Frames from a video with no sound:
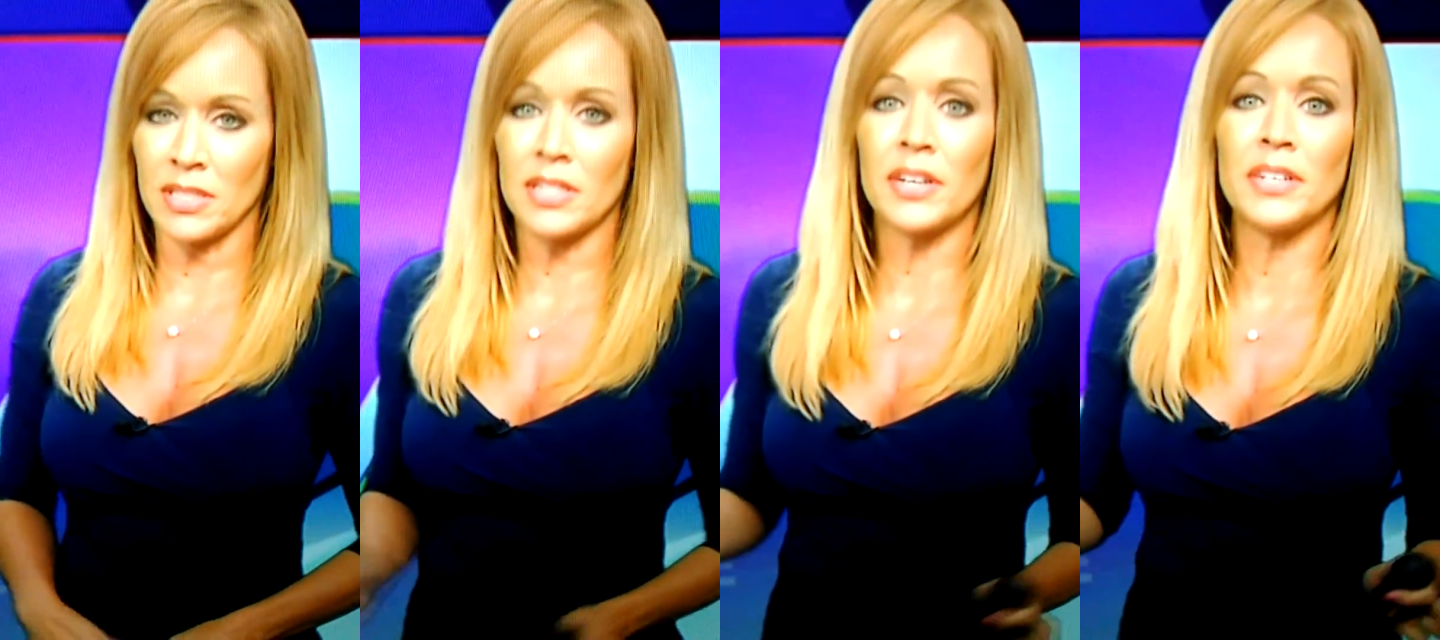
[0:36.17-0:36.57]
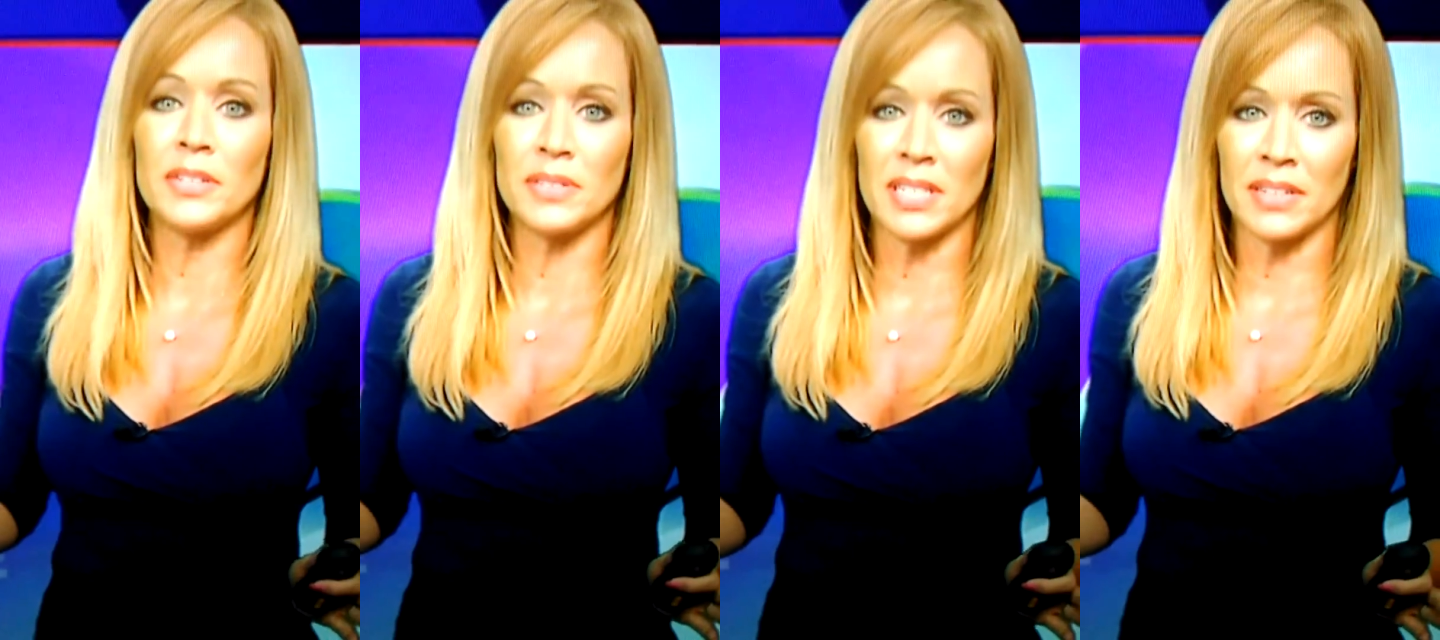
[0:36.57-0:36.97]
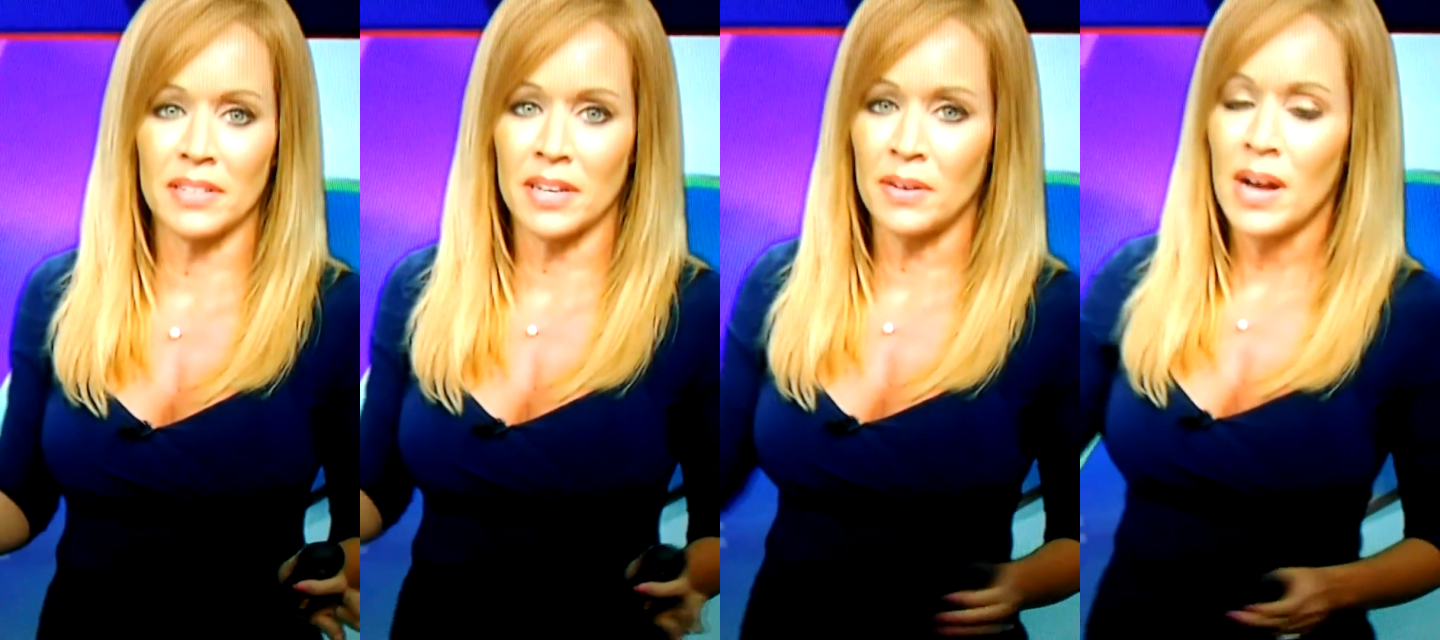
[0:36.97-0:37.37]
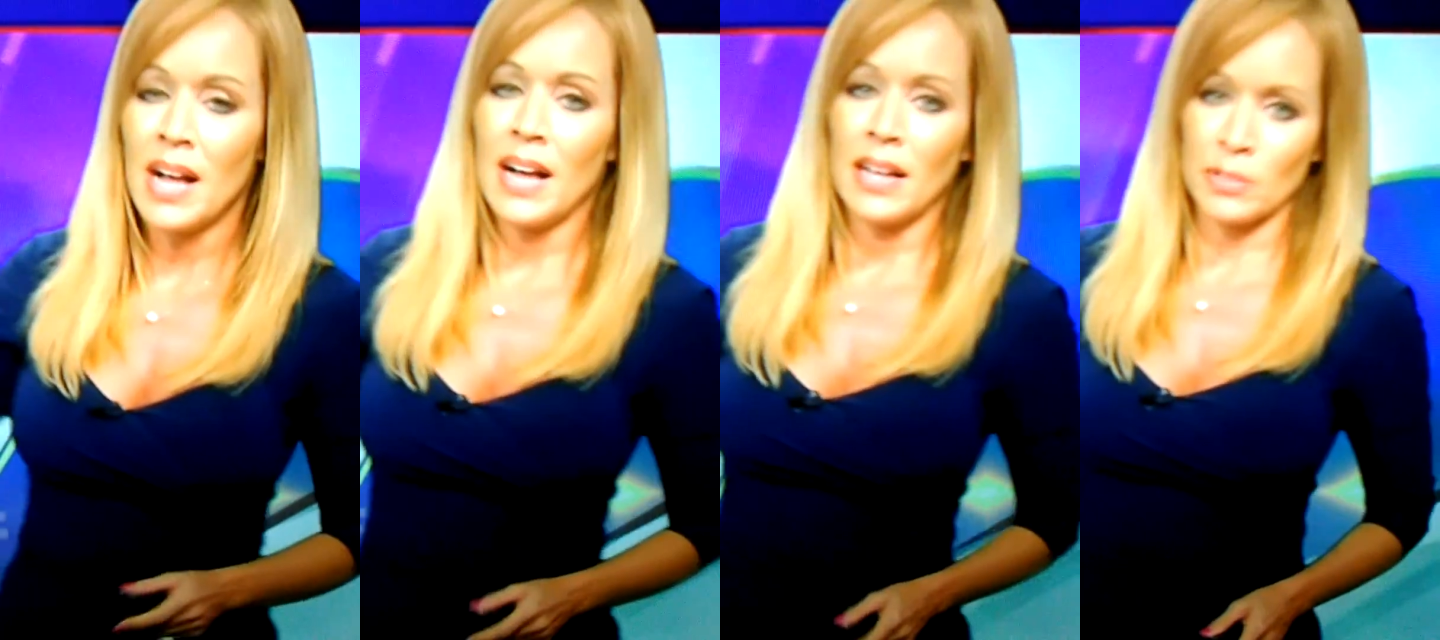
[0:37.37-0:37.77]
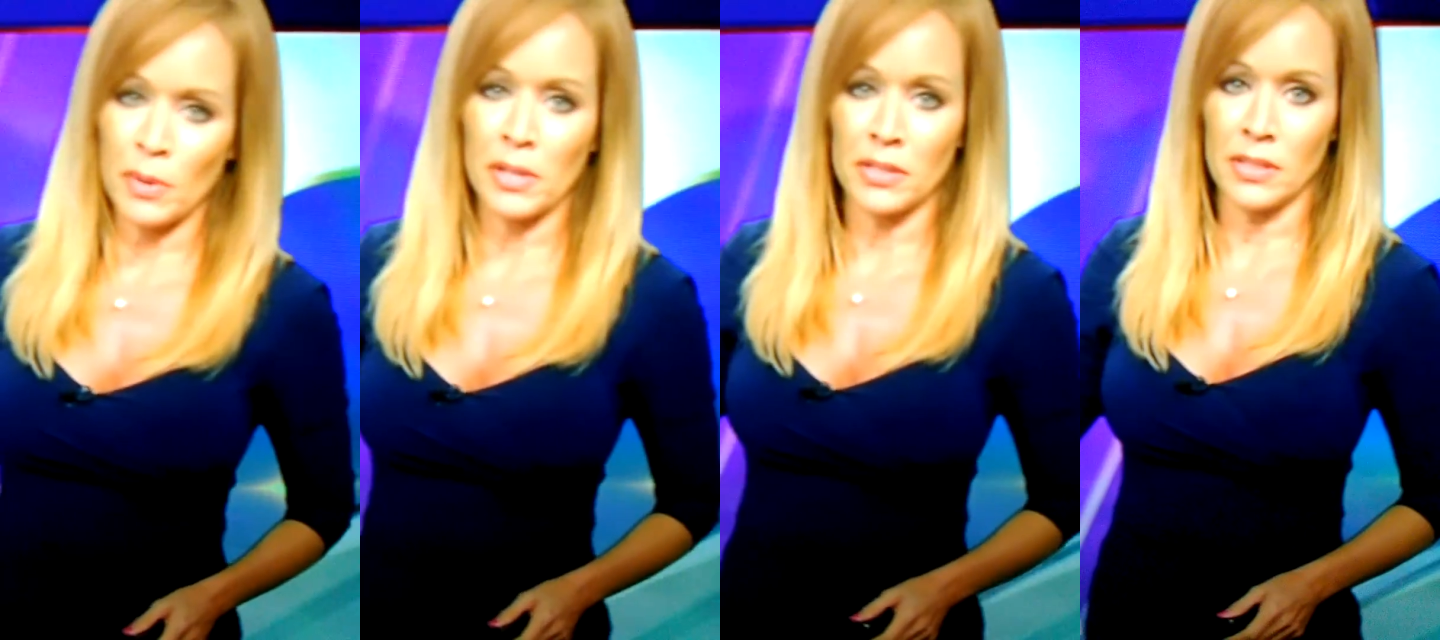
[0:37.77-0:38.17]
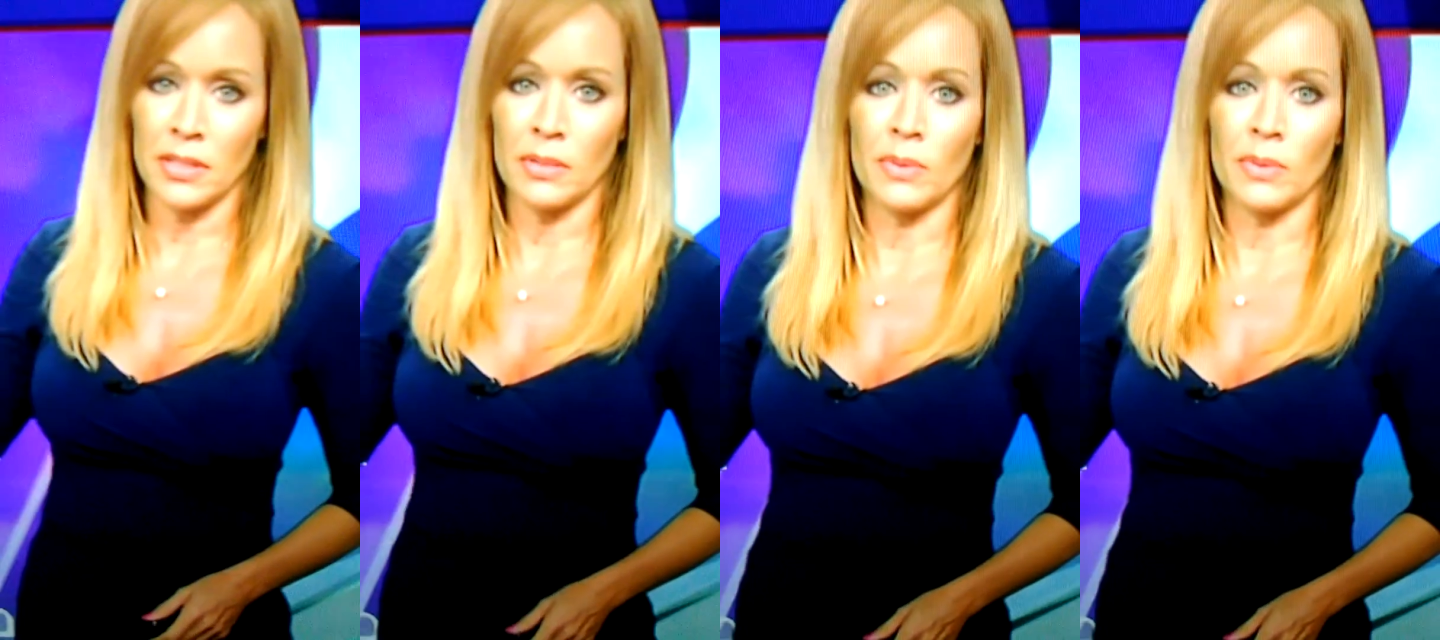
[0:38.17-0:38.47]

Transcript: The good news here, though, spoiler alert,